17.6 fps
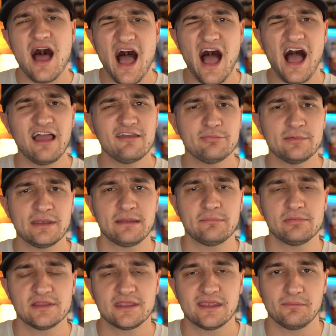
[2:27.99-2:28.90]
I've been
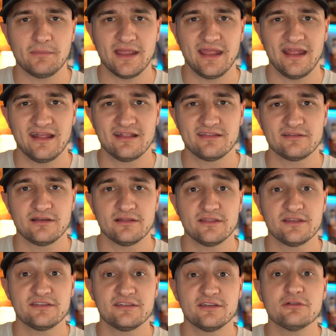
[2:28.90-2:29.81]
able to get my hands on
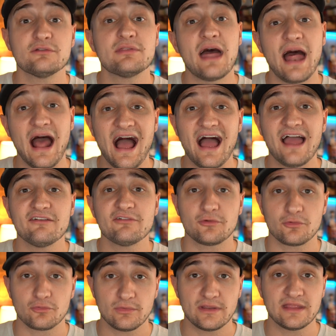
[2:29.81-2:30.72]
this year that I've
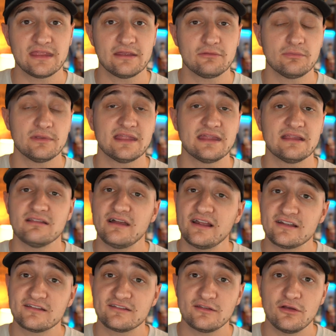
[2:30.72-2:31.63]
really
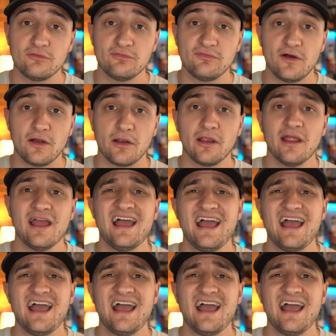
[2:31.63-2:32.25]
liked so far,